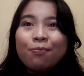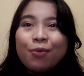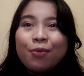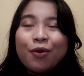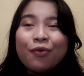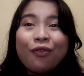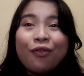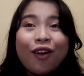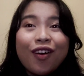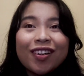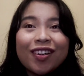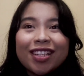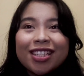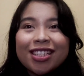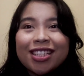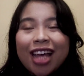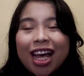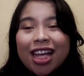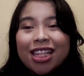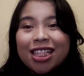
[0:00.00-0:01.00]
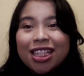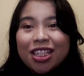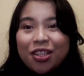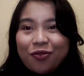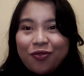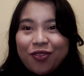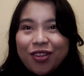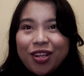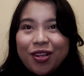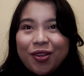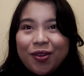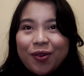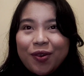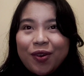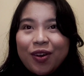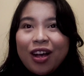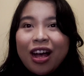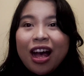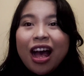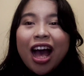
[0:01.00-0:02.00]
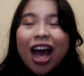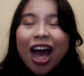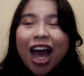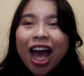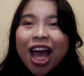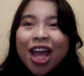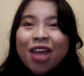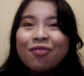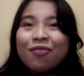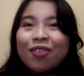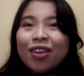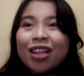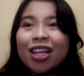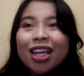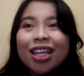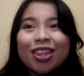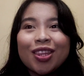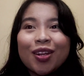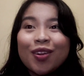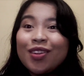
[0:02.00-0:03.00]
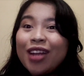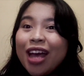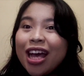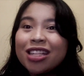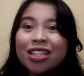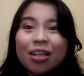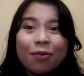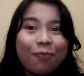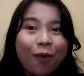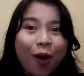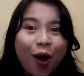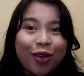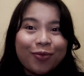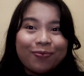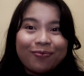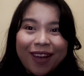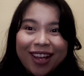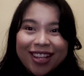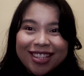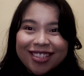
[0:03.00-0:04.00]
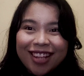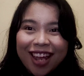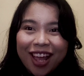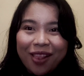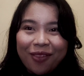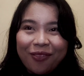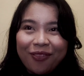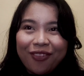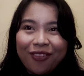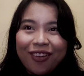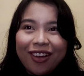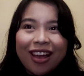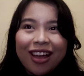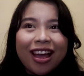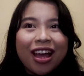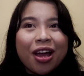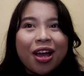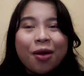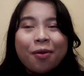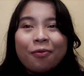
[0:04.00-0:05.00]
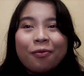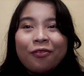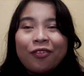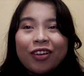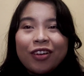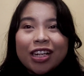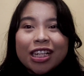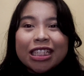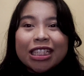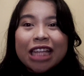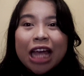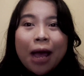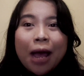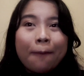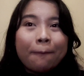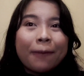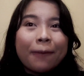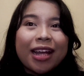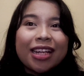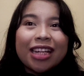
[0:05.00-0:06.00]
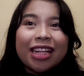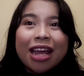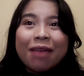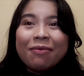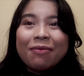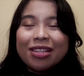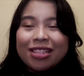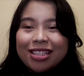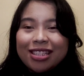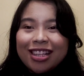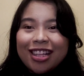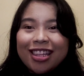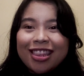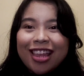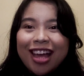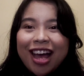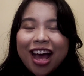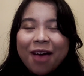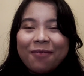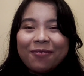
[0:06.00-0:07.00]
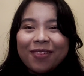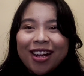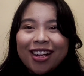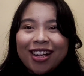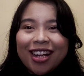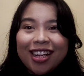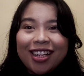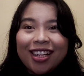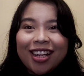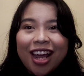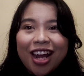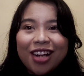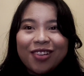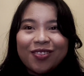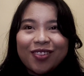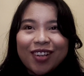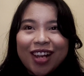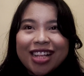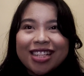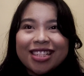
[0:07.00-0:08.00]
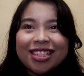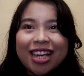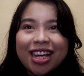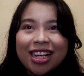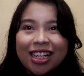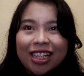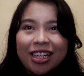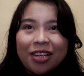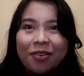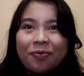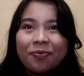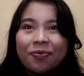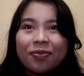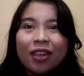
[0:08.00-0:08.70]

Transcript: Before discussing the video, I will introduce about myself. First, my name is Jelita Amranani Anugrah Sari.